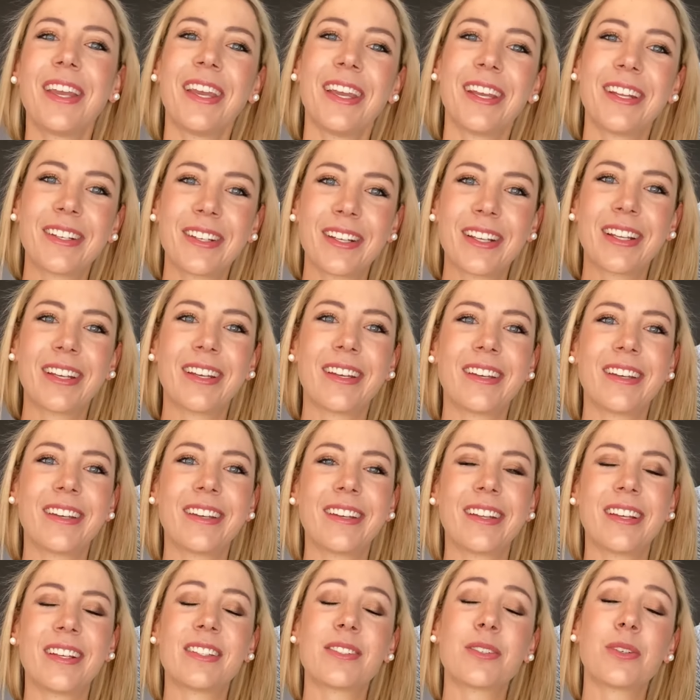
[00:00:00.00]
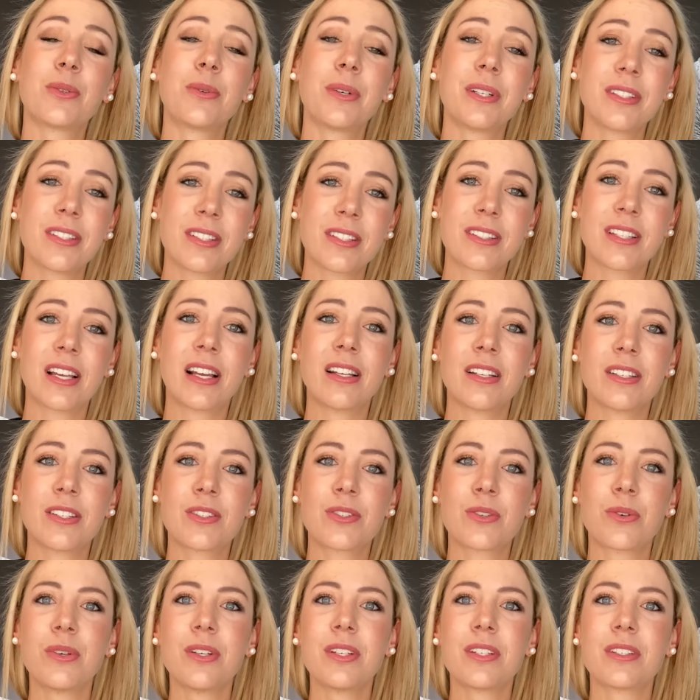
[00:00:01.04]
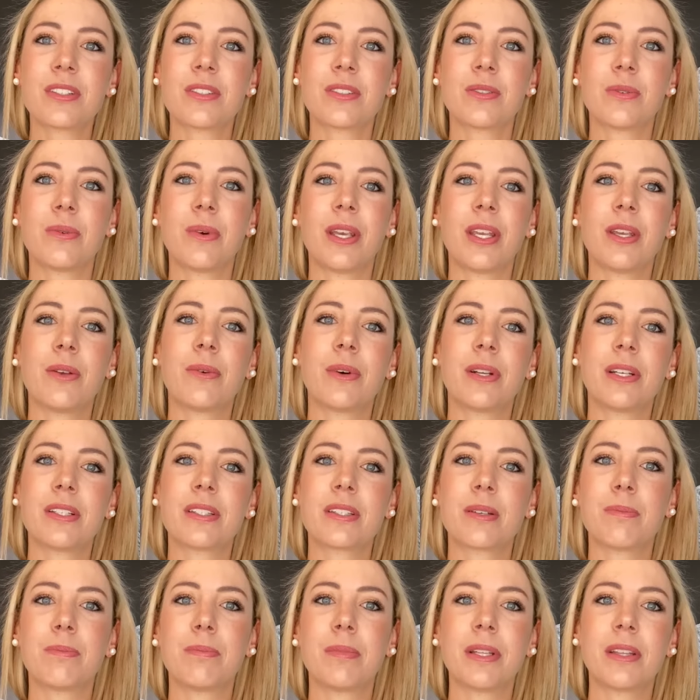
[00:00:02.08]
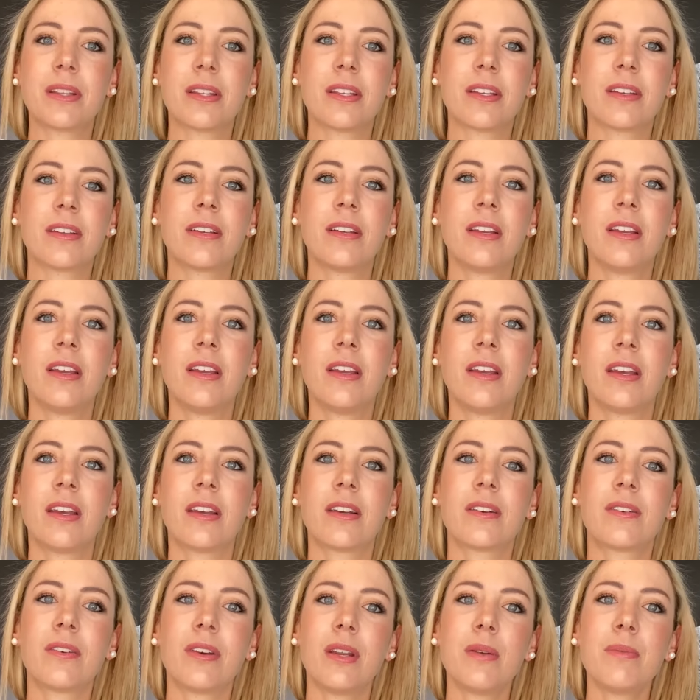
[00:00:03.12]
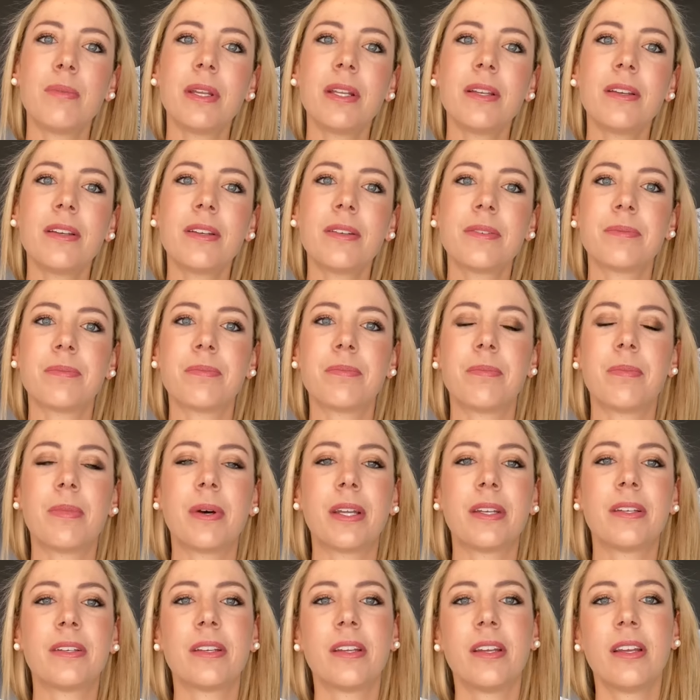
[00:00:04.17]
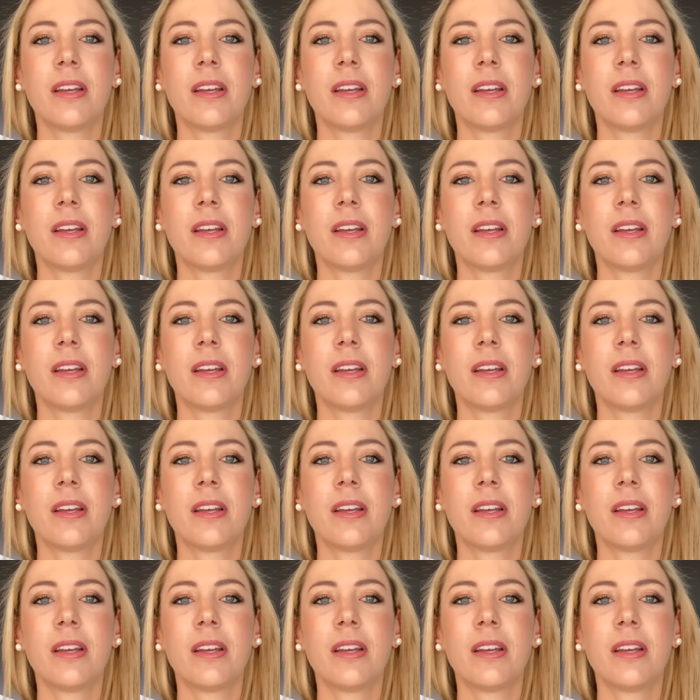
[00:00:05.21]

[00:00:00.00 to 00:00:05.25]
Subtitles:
It's always the seller's choice where you want to submit the agreement, but